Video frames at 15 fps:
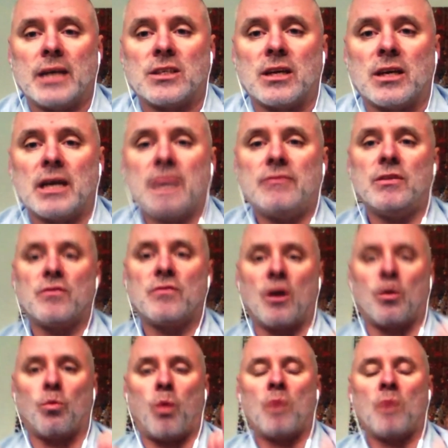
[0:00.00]
that if you've
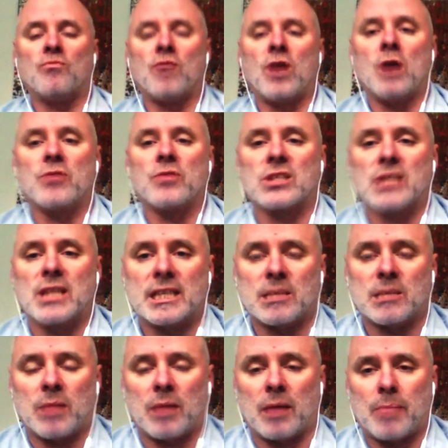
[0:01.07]
got one road that's lit
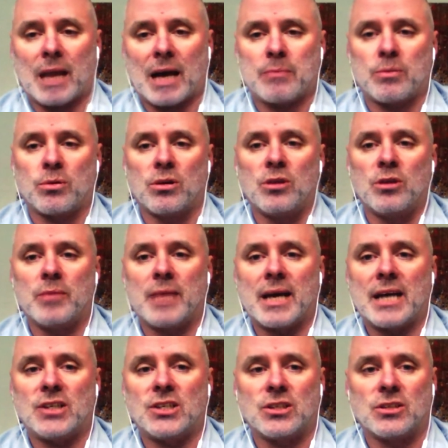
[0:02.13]
up like Blackpool
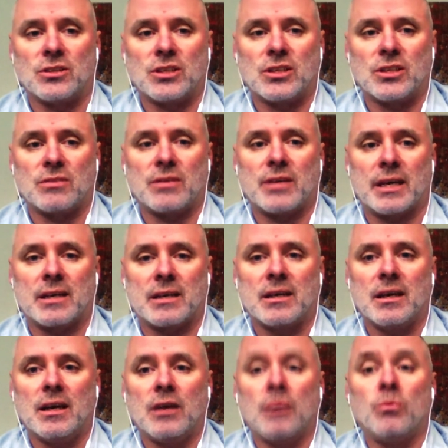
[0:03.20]
Illuminations and you think
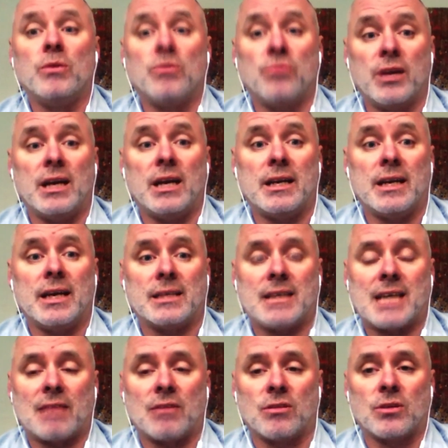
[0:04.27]
we really need to
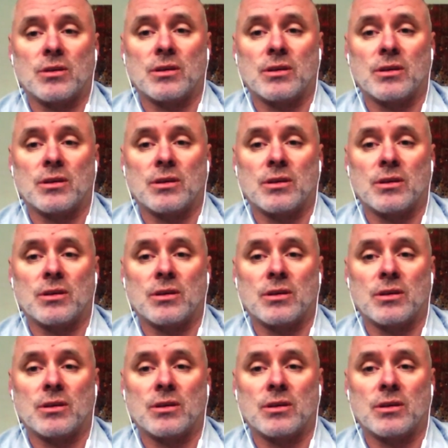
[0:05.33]
have a look at